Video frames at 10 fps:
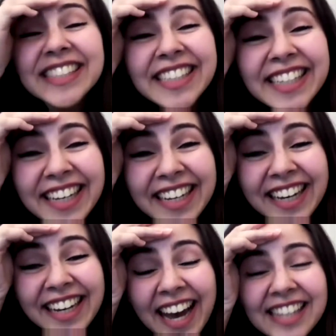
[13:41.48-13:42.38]
I
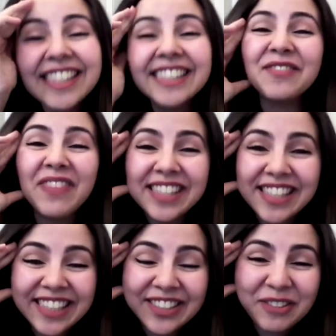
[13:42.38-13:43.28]
sent a message
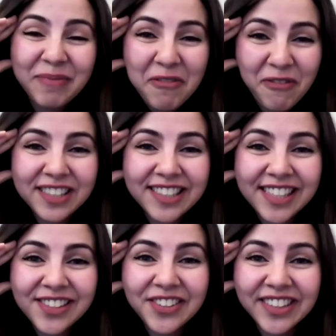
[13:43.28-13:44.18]
to my friend
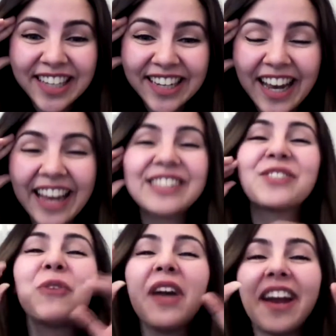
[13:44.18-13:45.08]
yesterday, I
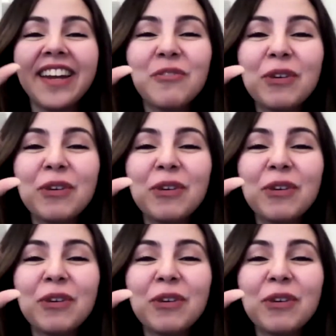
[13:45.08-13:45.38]
swear, and it was